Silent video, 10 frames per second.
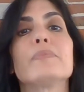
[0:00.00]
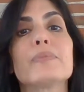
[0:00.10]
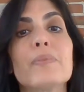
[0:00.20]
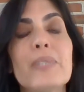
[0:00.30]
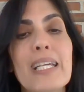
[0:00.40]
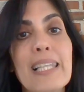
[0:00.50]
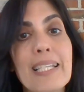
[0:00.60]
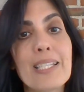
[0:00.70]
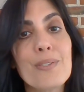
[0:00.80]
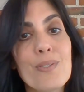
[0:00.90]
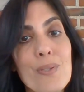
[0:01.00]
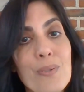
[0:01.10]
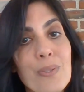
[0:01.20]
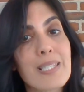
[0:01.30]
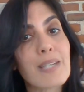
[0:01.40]
What I'd like you to do
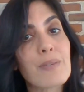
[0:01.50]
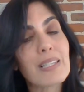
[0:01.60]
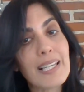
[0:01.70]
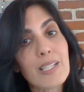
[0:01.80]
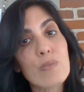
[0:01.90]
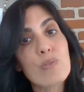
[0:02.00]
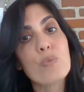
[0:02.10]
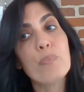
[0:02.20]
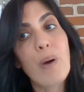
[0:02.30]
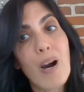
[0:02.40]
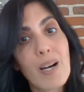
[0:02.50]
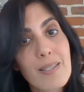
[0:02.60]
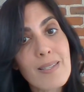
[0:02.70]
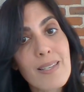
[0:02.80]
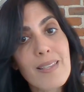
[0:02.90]
is I would like you to
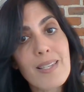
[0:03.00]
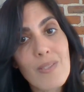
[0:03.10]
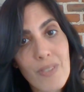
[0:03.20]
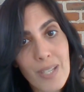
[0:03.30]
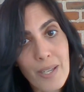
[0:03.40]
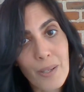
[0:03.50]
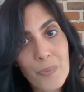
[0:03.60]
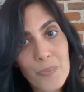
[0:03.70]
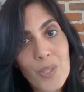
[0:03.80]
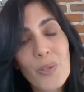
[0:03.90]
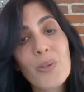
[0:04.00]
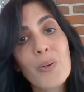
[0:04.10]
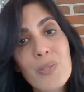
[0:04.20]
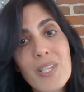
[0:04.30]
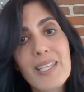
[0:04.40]
pause this video, go
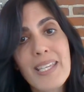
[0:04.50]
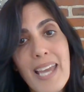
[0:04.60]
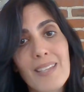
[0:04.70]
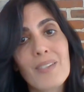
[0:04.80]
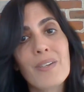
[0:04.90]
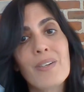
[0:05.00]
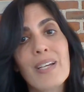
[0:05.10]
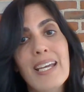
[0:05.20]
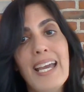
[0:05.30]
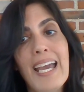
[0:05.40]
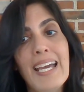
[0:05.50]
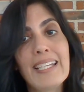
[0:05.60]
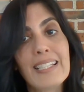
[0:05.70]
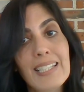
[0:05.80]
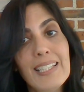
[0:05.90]
to the calendar,
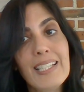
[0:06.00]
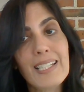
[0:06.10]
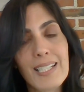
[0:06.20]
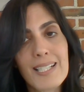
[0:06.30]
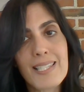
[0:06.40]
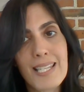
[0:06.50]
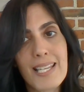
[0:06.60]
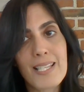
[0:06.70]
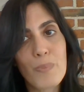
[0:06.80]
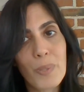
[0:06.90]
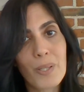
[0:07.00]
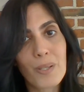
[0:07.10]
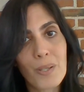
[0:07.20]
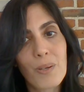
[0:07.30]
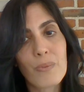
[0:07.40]
and click on today's
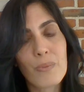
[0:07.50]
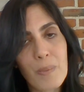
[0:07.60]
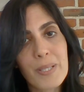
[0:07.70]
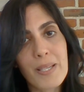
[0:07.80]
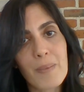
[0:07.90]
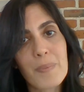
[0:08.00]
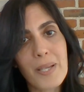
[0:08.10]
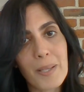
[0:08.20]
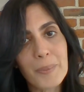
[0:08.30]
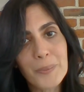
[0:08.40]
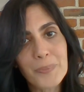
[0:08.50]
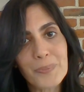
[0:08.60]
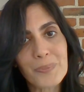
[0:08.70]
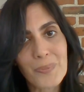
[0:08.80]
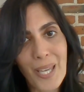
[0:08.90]
book, Rub-a-Dub-Dub.
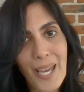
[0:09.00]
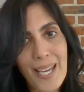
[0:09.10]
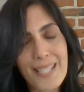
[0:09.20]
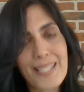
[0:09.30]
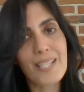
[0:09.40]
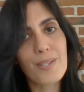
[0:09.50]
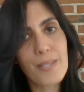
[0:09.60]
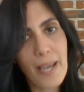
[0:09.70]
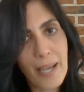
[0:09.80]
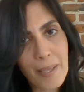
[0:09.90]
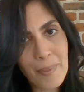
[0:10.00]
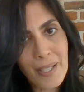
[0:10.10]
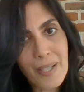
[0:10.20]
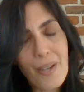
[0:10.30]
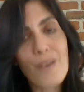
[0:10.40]
Okay, take your time,
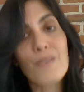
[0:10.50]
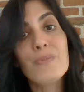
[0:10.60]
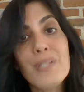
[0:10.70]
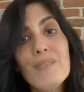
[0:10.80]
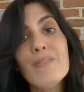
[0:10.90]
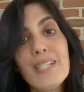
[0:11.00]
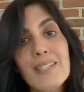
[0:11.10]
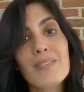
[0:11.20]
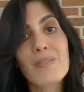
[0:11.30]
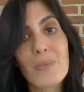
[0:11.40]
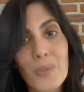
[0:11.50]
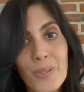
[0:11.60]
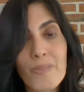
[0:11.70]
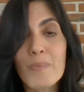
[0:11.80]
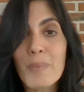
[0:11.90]
reread the story.
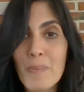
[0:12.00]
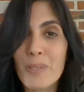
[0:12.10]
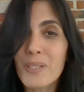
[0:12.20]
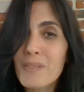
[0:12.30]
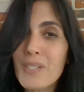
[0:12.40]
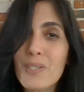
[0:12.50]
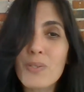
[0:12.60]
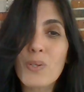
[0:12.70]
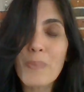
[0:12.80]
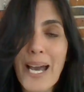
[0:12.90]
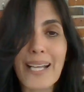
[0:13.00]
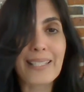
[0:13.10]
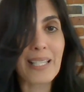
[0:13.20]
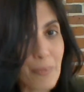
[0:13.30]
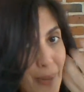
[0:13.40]
Remember, good readers go back and
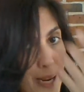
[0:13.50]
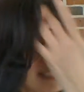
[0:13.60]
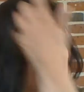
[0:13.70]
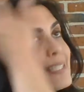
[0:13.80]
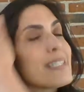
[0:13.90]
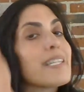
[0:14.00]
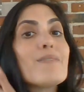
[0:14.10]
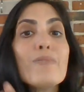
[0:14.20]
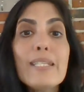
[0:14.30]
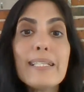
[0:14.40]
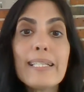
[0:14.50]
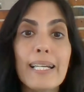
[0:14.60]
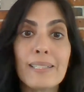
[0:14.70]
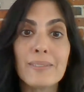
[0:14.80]
they practice and they read again.